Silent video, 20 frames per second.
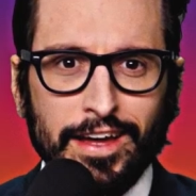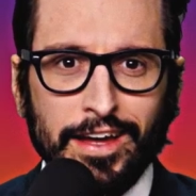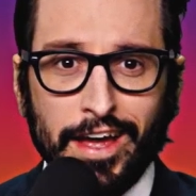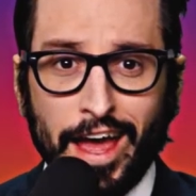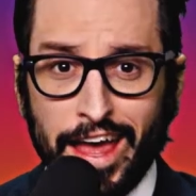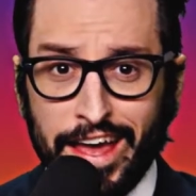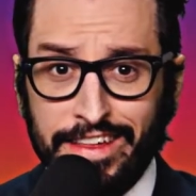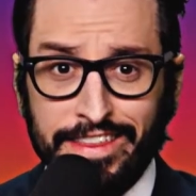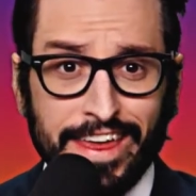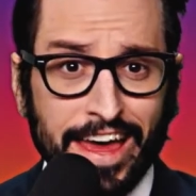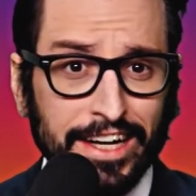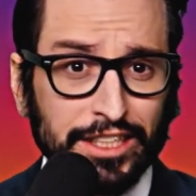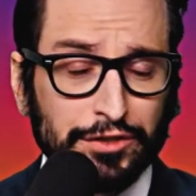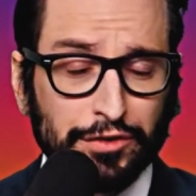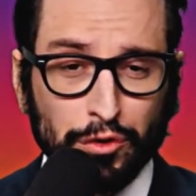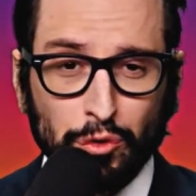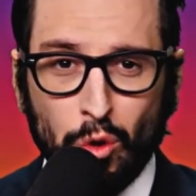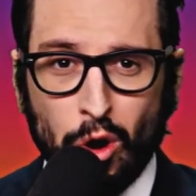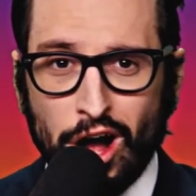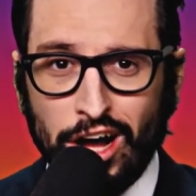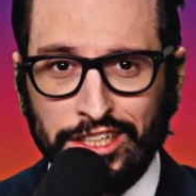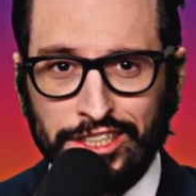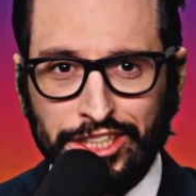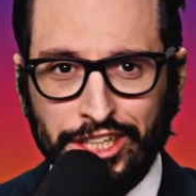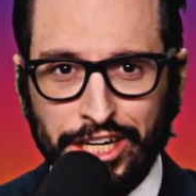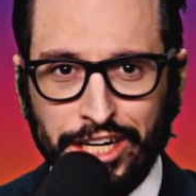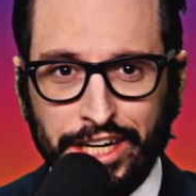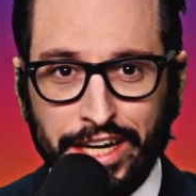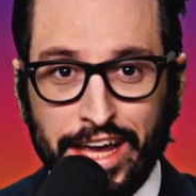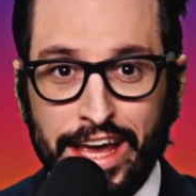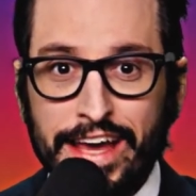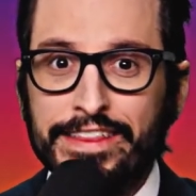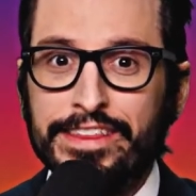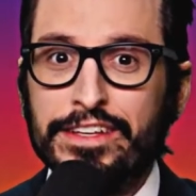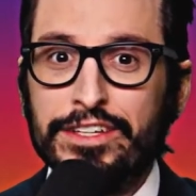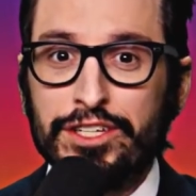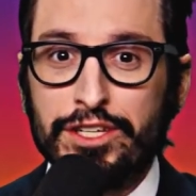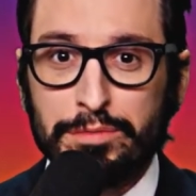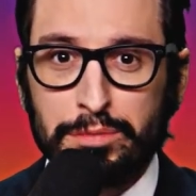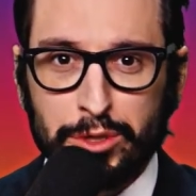Hey, thanks for watching. Hit the
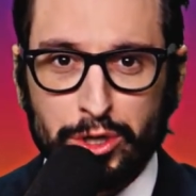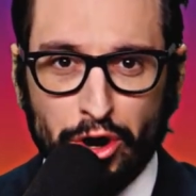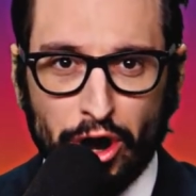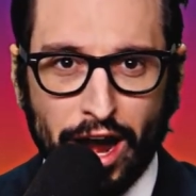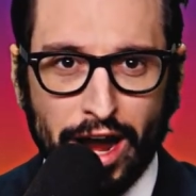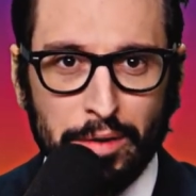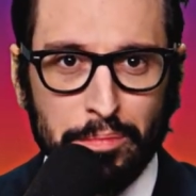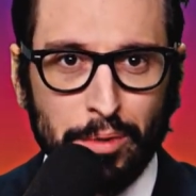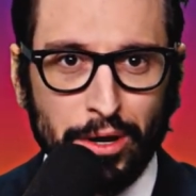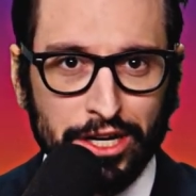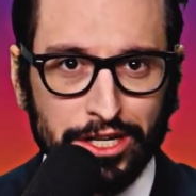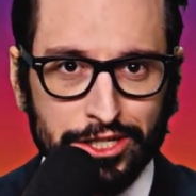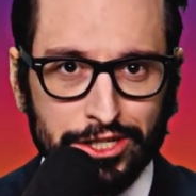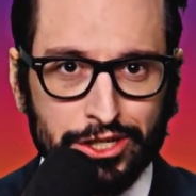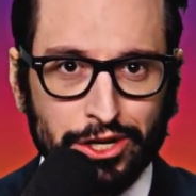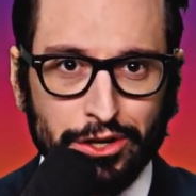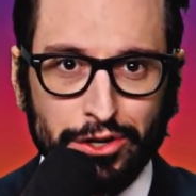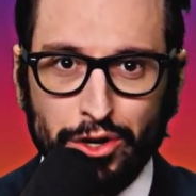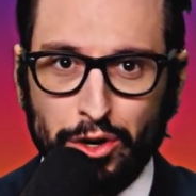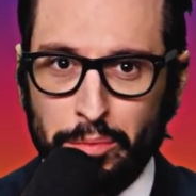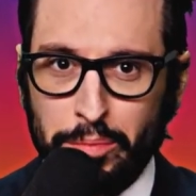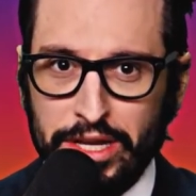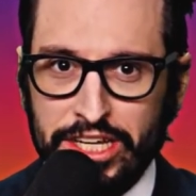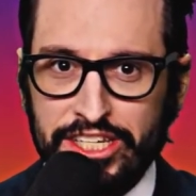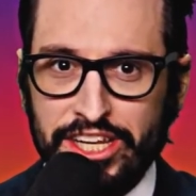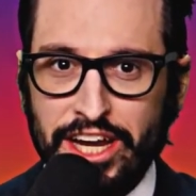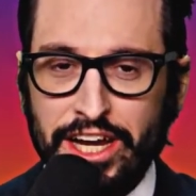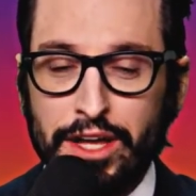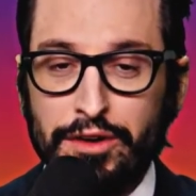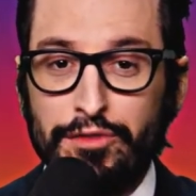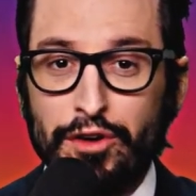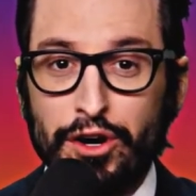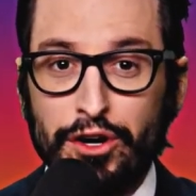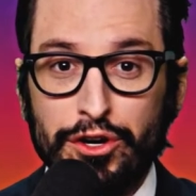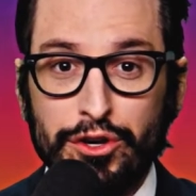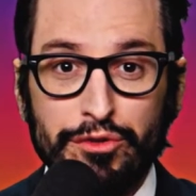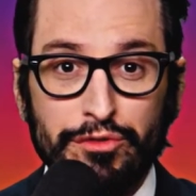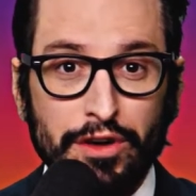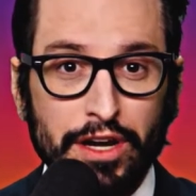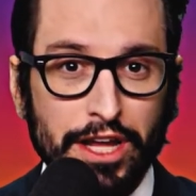subscribe button so you don't miss any of our
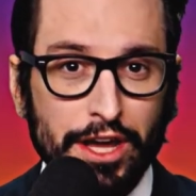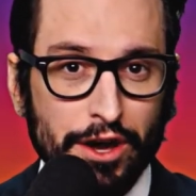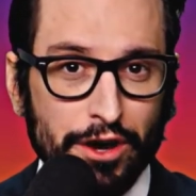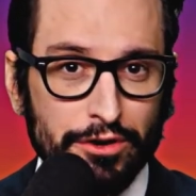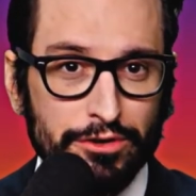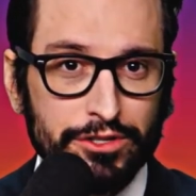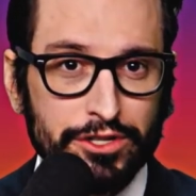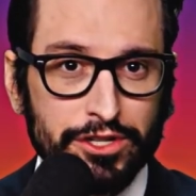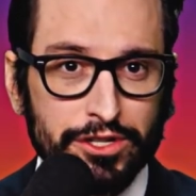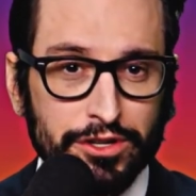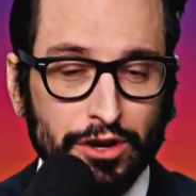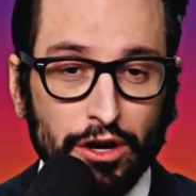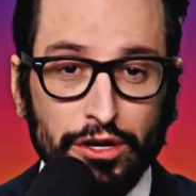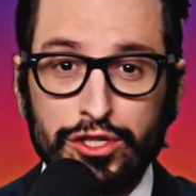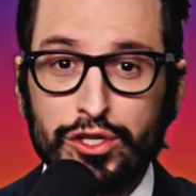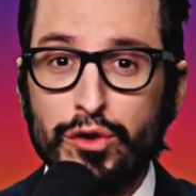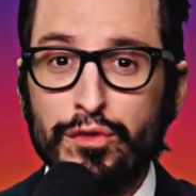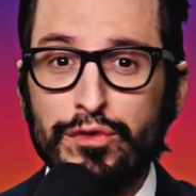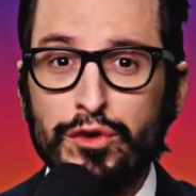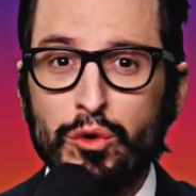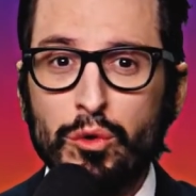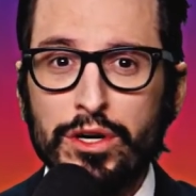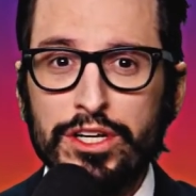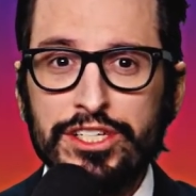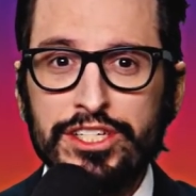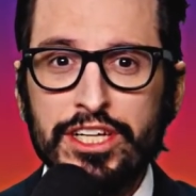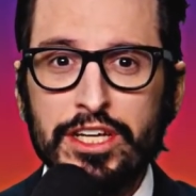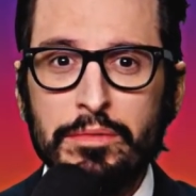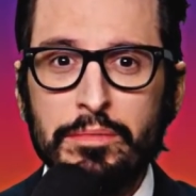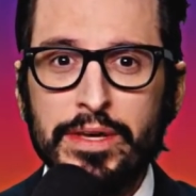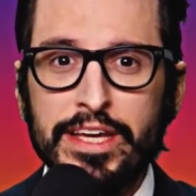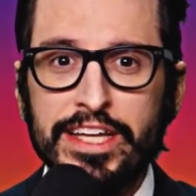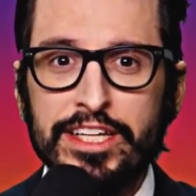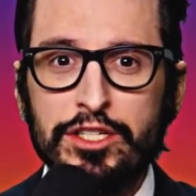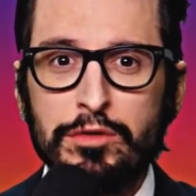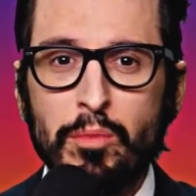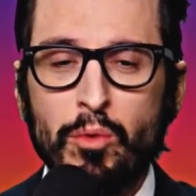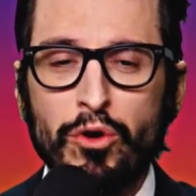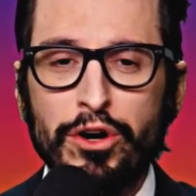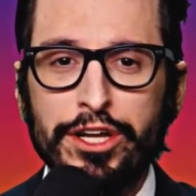new videos. Also, if you want to see
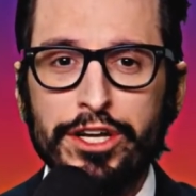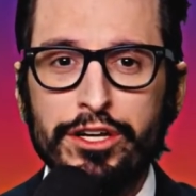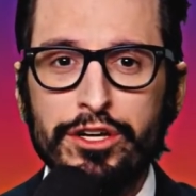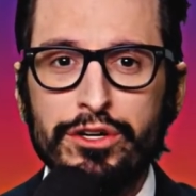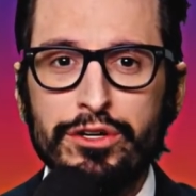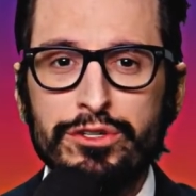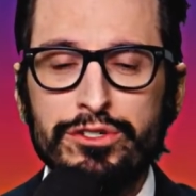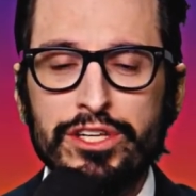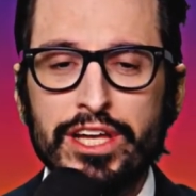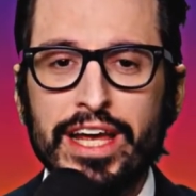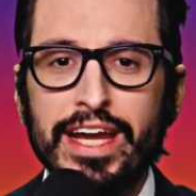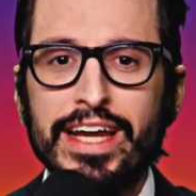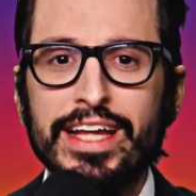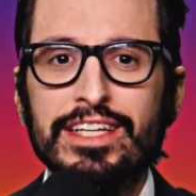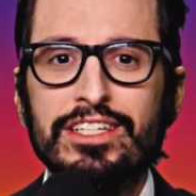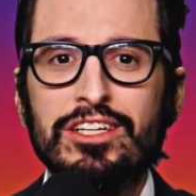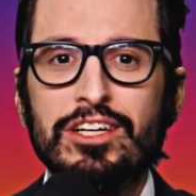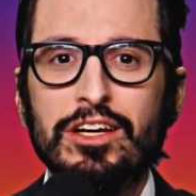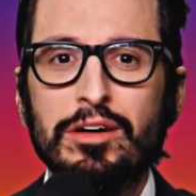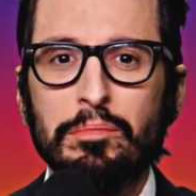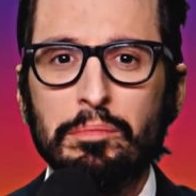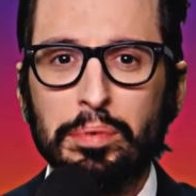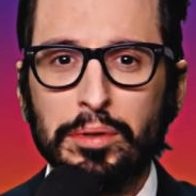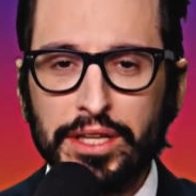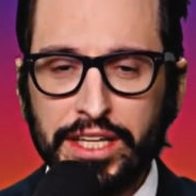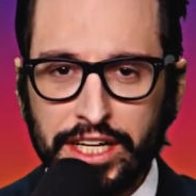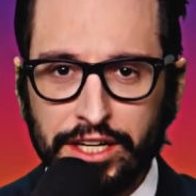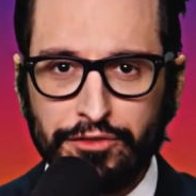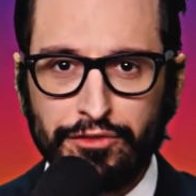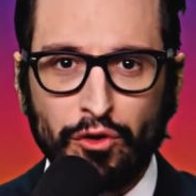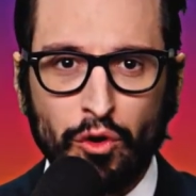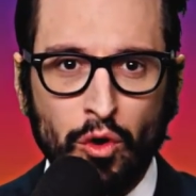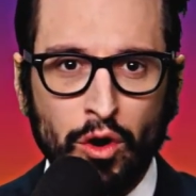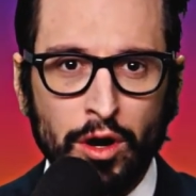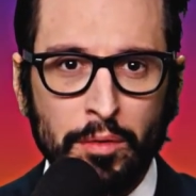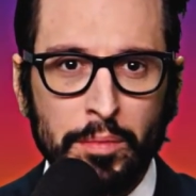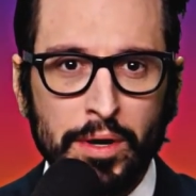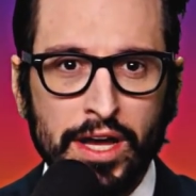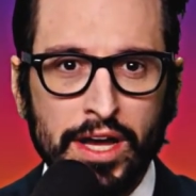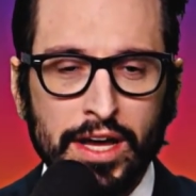Means Morning News in its complete
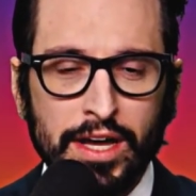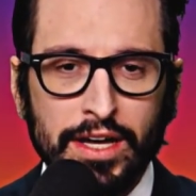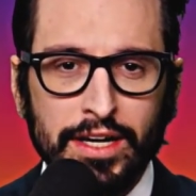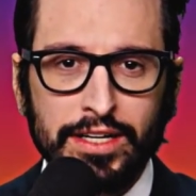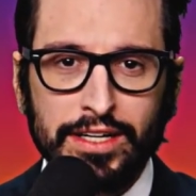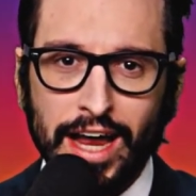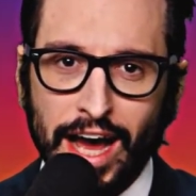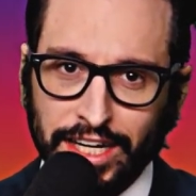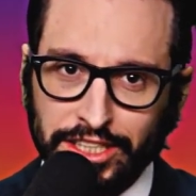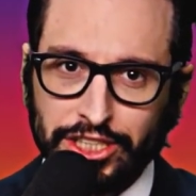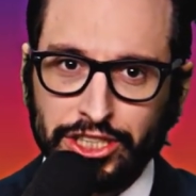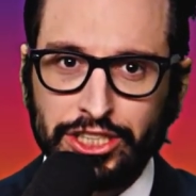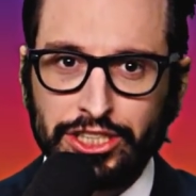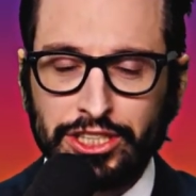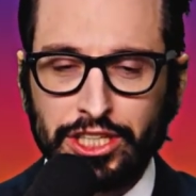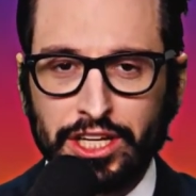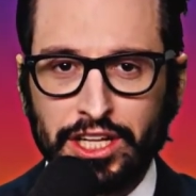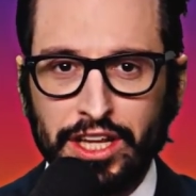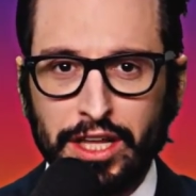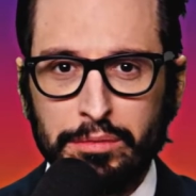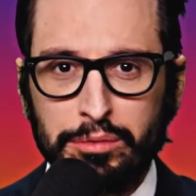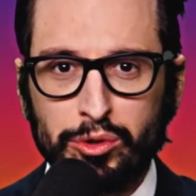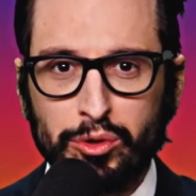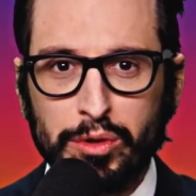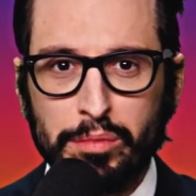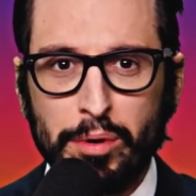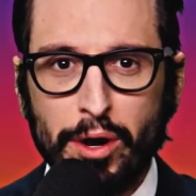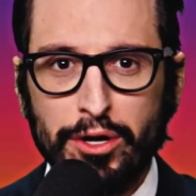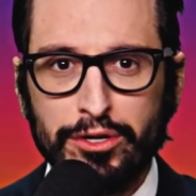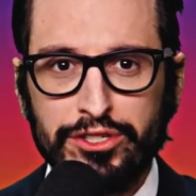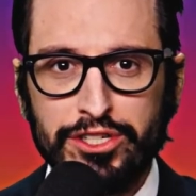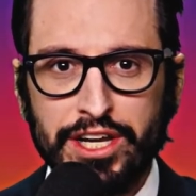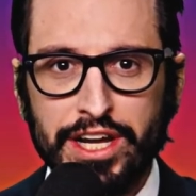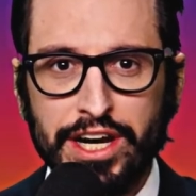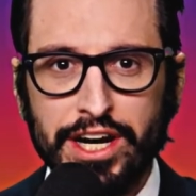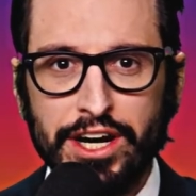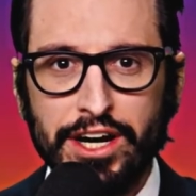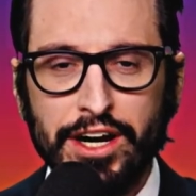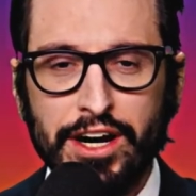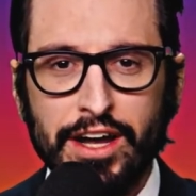form, not just the clips we post
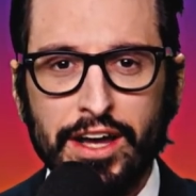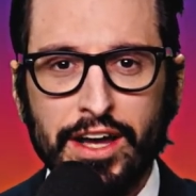here,